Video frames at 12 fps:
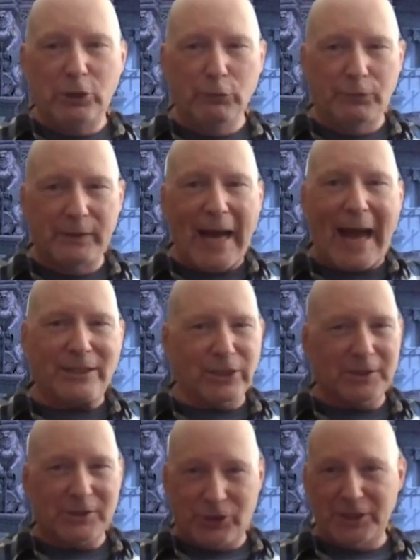have got
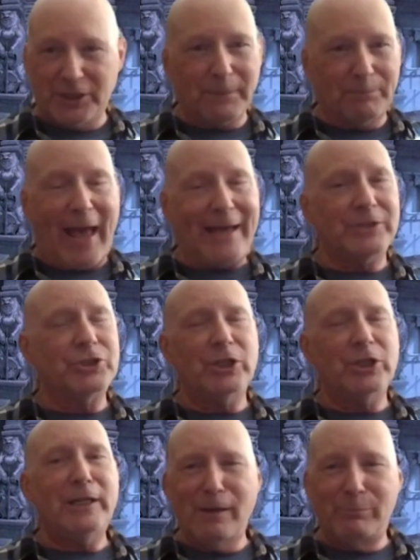to just as
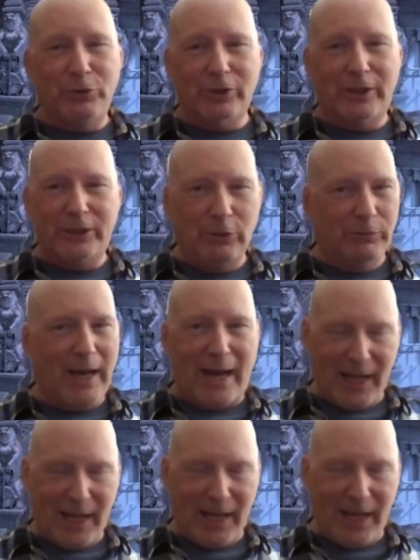gm you're, you've got
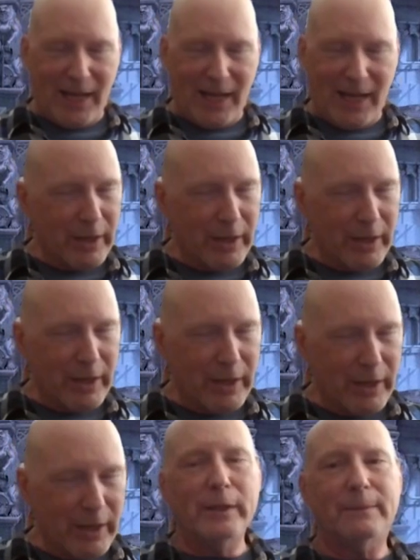to have a very
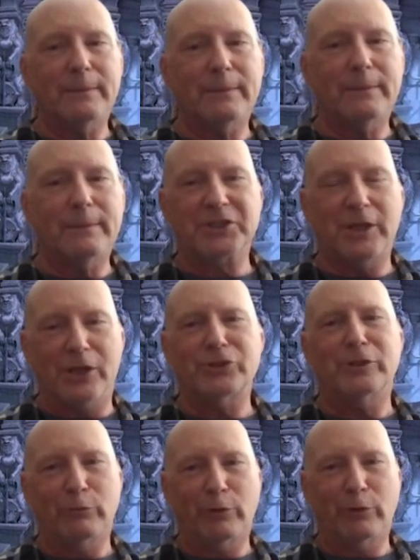upfront
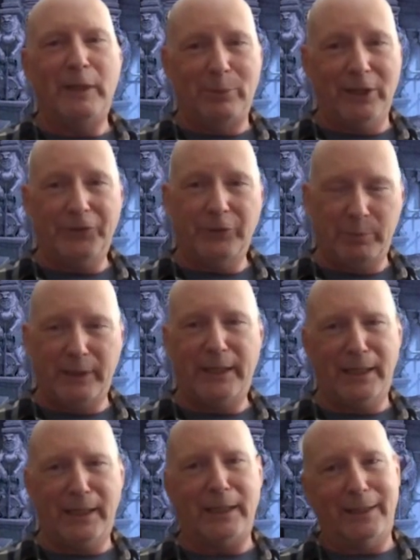discussion with people at the
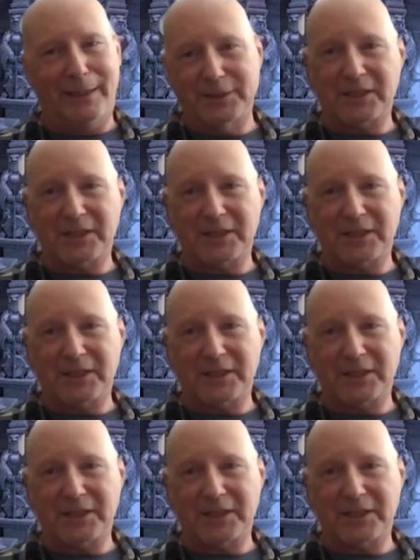beginning and